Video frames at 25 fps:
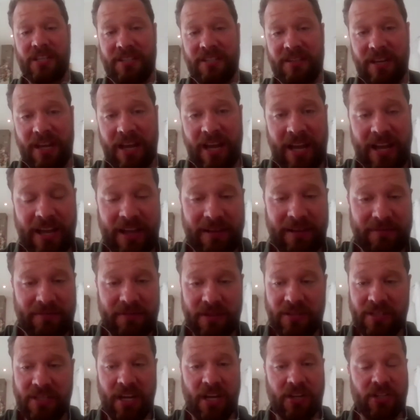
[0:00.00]

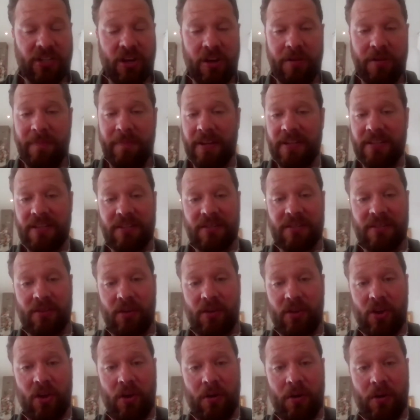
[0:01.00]

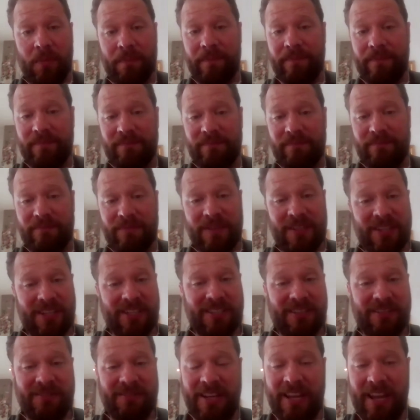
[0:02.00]
DutchHomehunters.com.
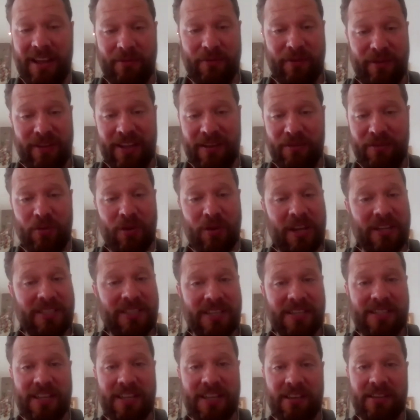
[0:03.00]
All our
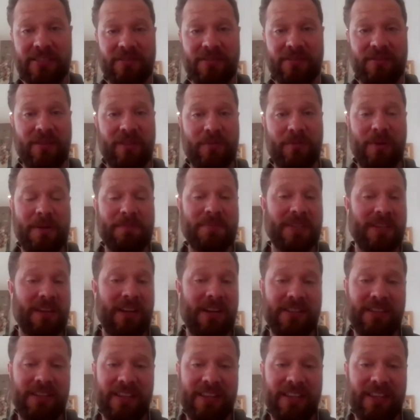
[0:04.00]
details are on the
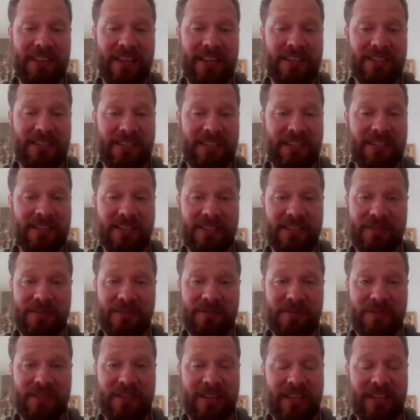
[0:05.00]
website. I think that's the
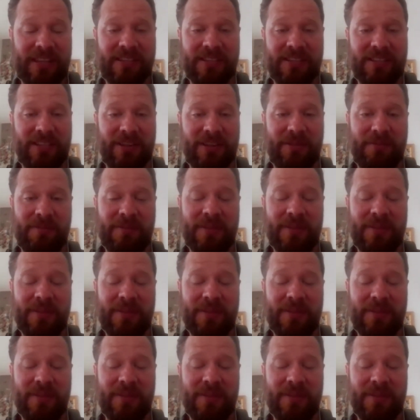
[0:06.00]
easiest thing to do.